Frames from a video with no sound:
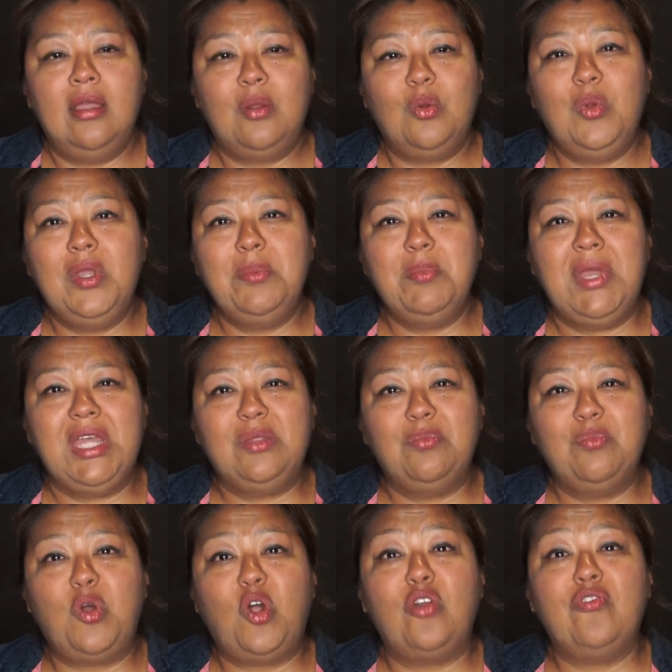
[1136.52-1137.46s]
we
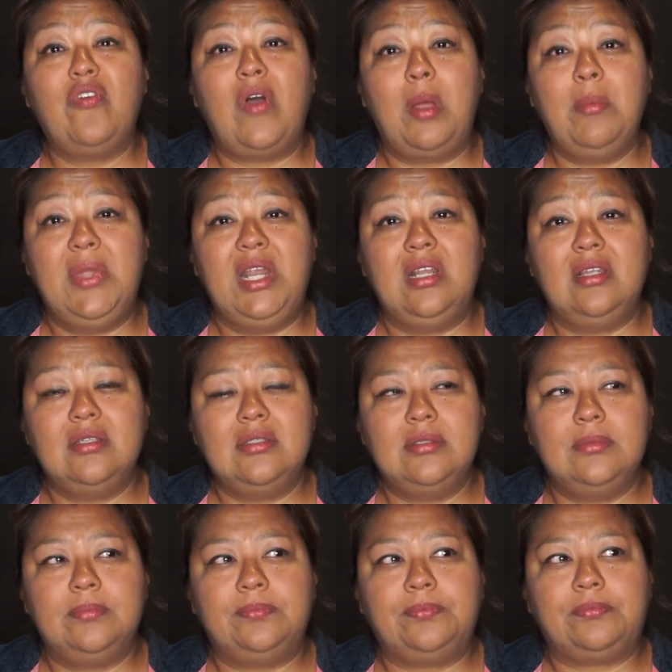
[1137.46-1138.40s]
made more
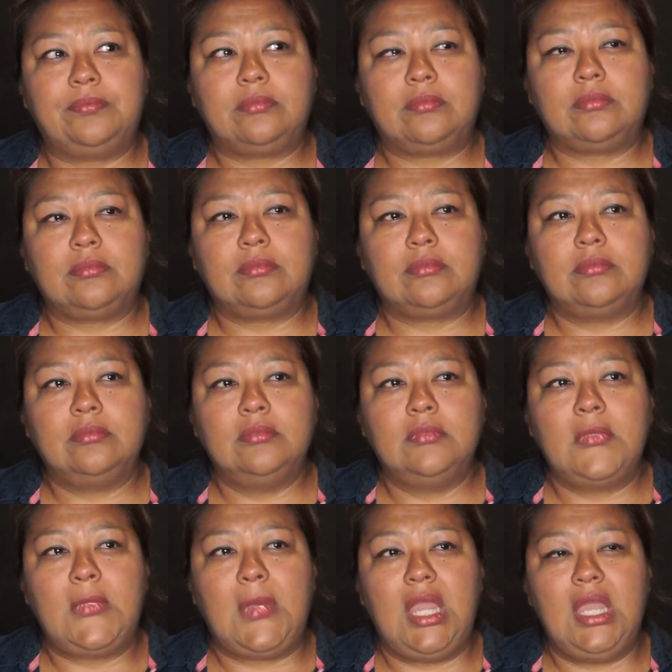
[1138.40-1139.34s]
families,
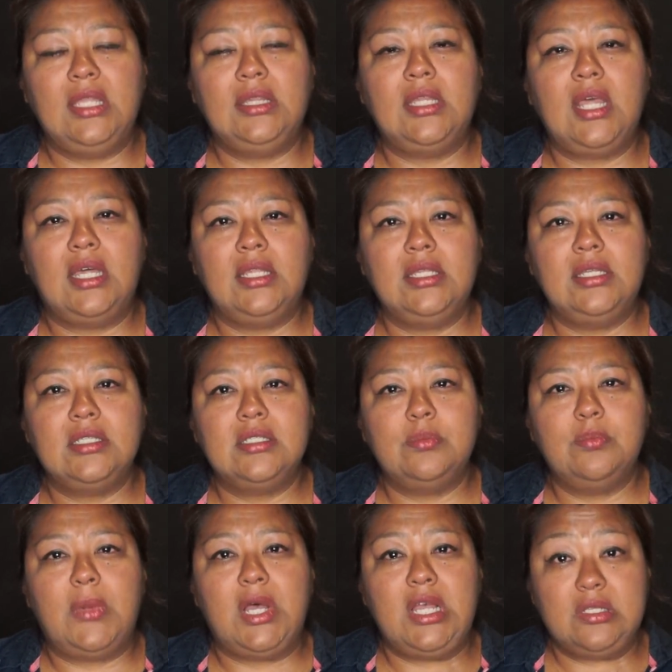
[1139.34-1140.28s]
and that
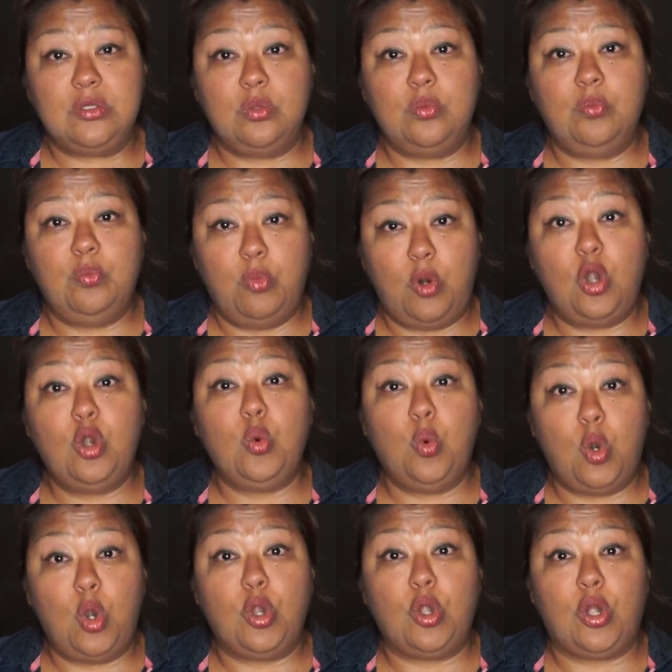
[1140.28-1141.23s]
is much more
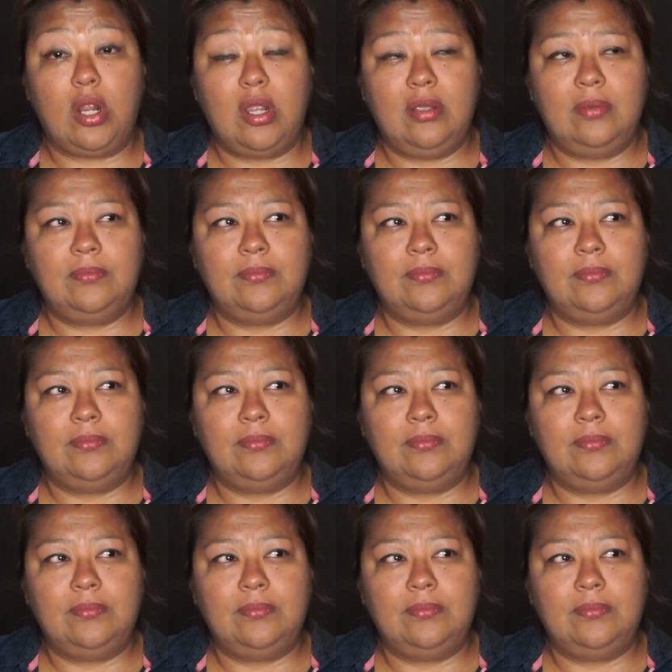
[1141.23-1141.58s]
work,